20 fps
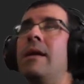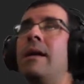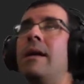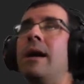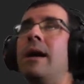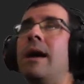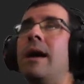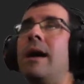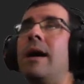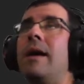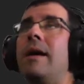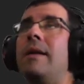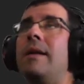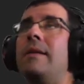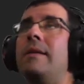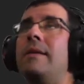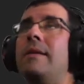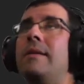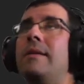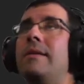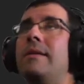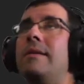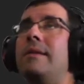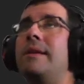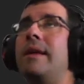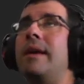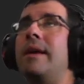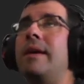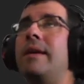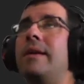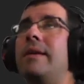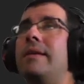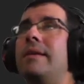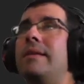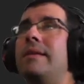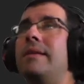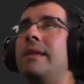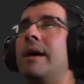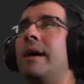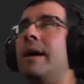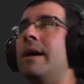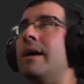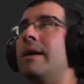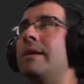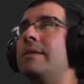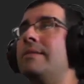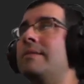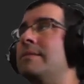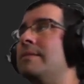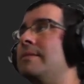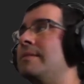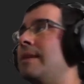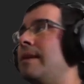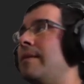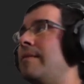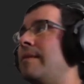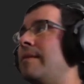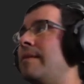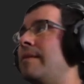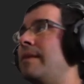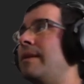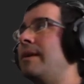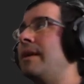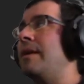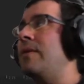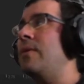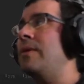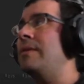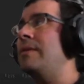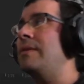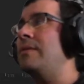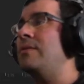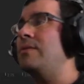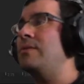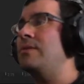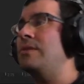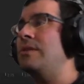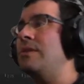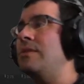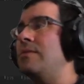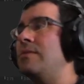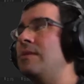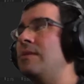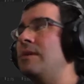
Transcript: And yeah, that's everything I wanted to show.